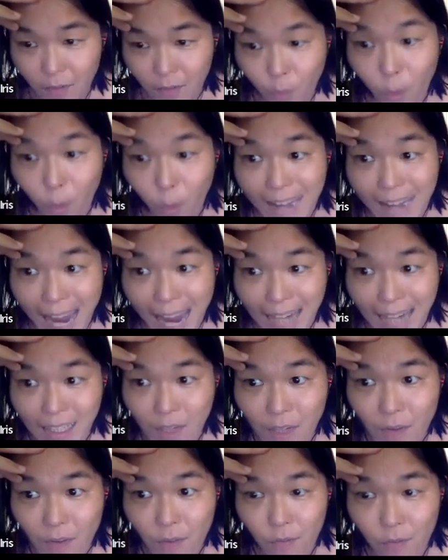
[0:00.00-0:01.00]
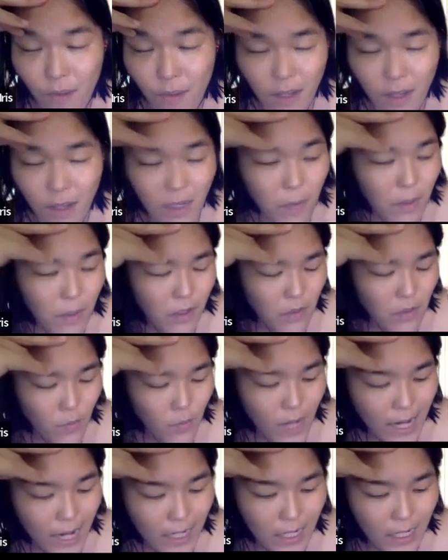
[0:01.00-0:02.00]
or negative infinitive, because
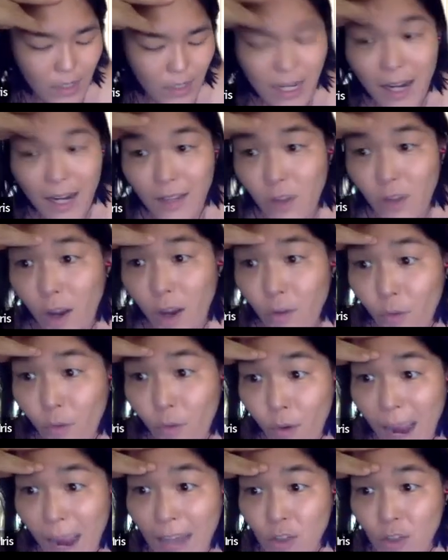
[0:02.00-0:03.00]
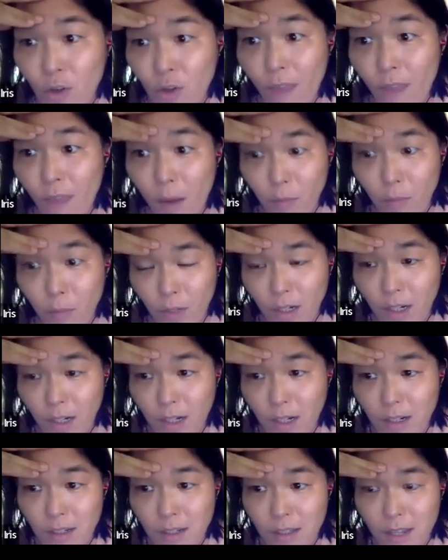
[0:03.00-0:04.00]
they are not actual
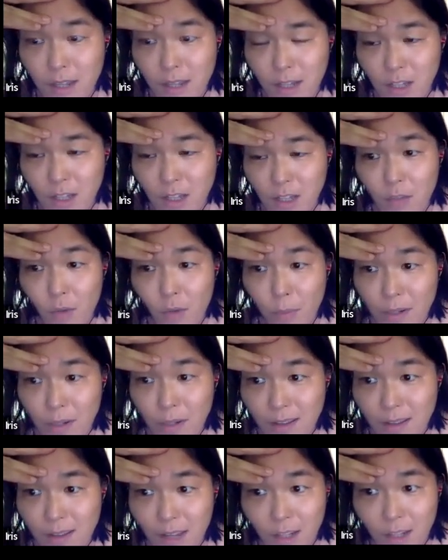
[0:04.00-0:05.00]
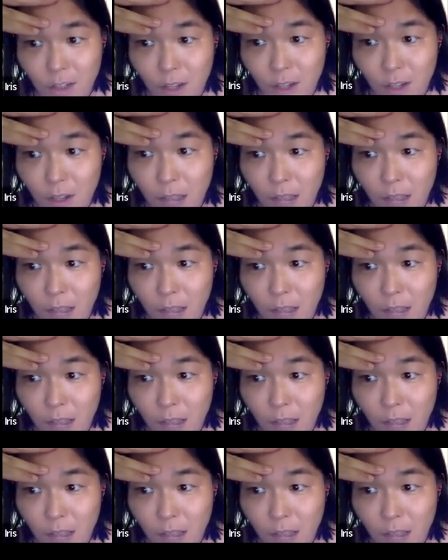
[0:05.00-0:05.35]
numbers, they are just a representation.